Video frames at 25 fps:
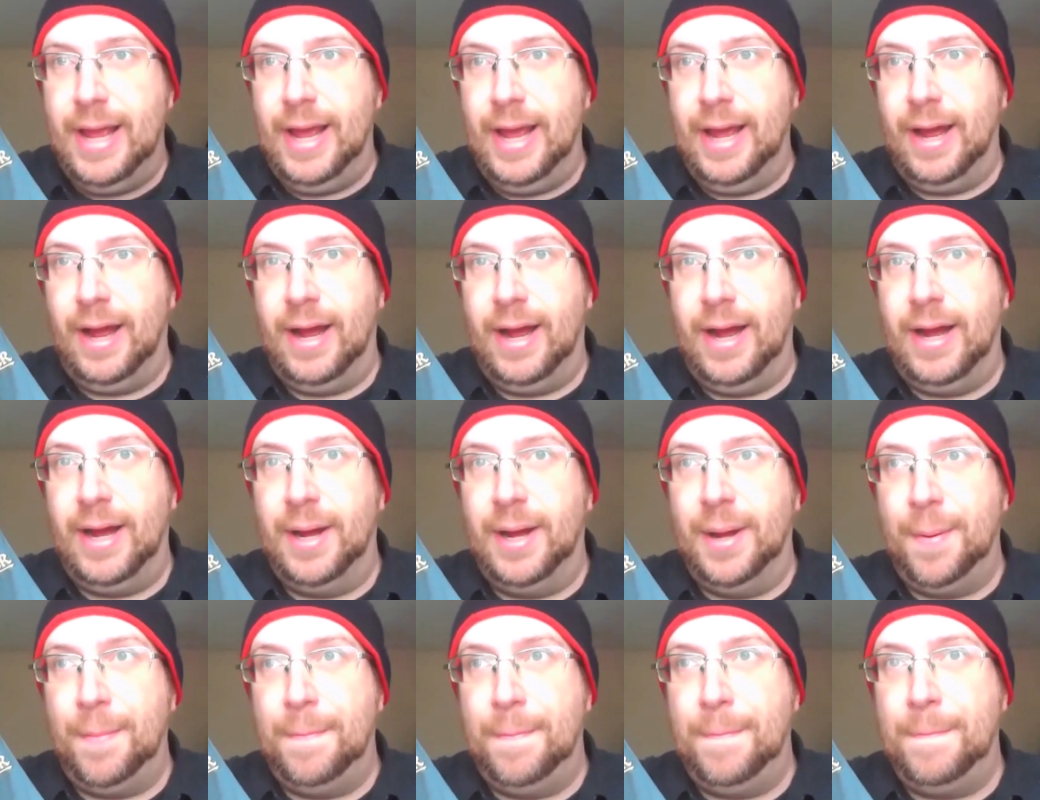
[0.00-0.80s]

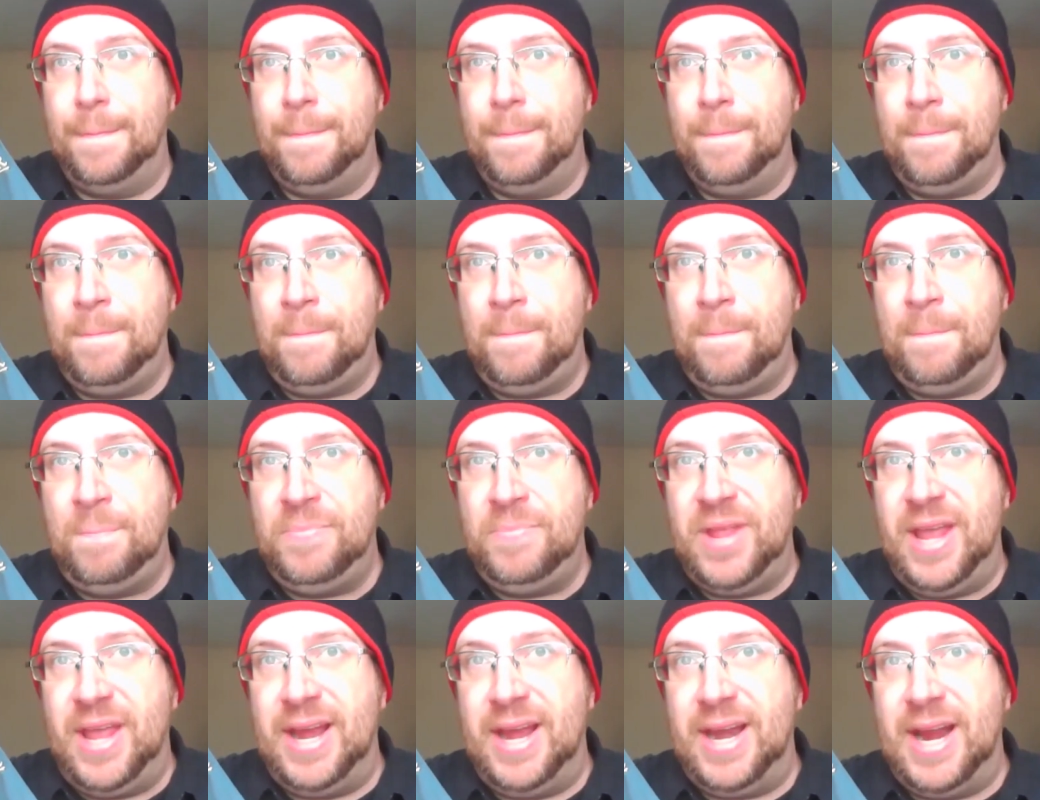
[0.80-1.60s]
Um,
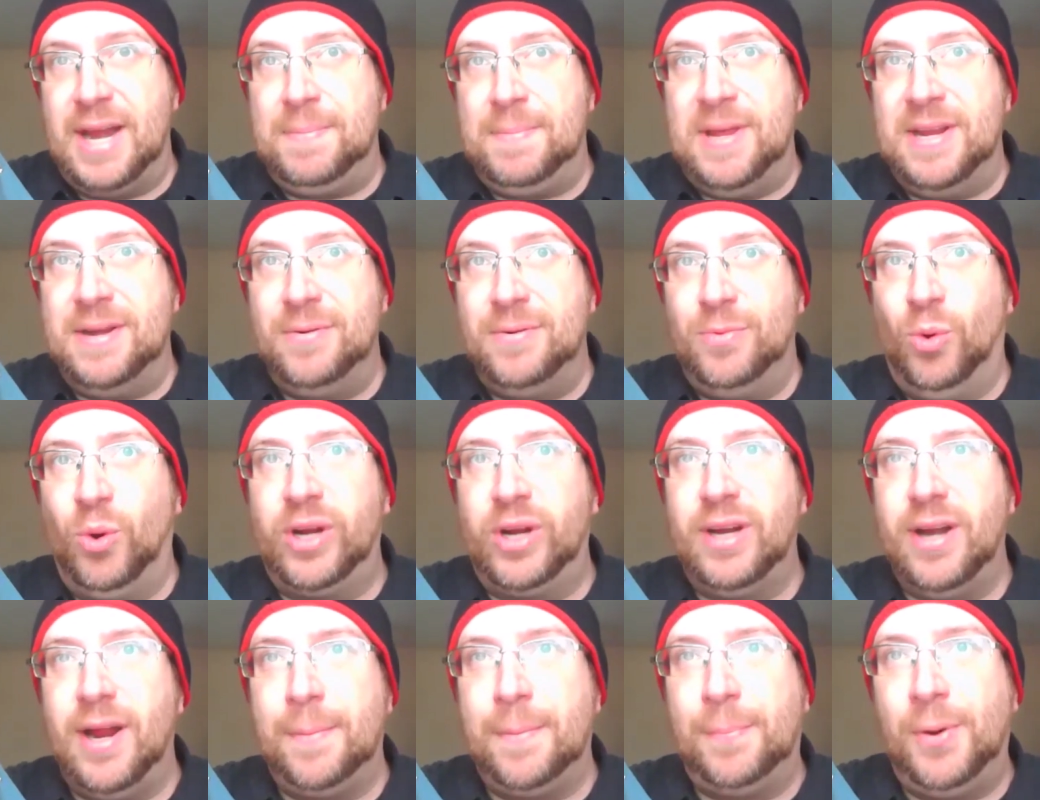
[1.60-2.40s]
and I've been
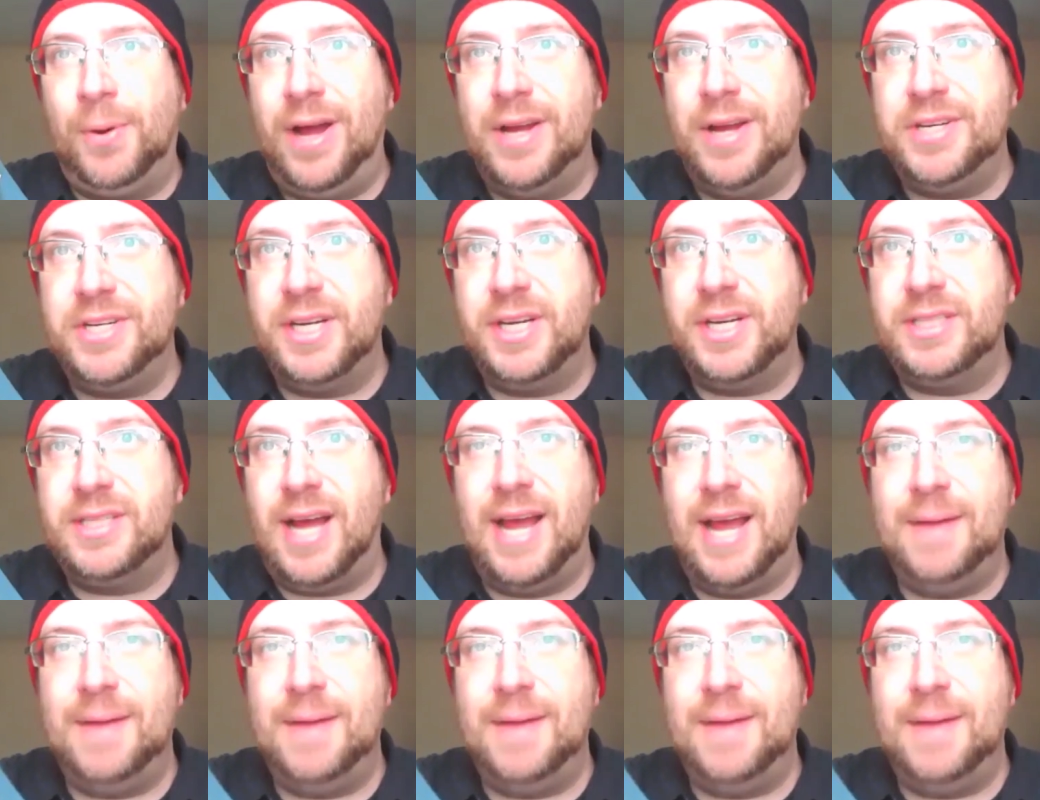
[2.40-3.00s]
working on projects.